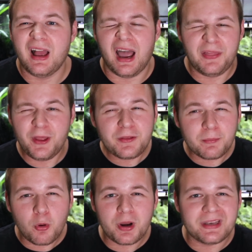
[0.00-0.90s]
I think they're
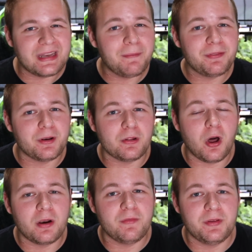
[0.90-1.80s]
more in depth than a
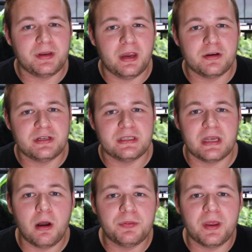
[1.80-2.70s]
lot of other care sheets
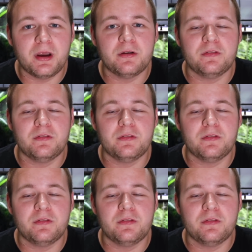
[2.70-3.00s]
out there,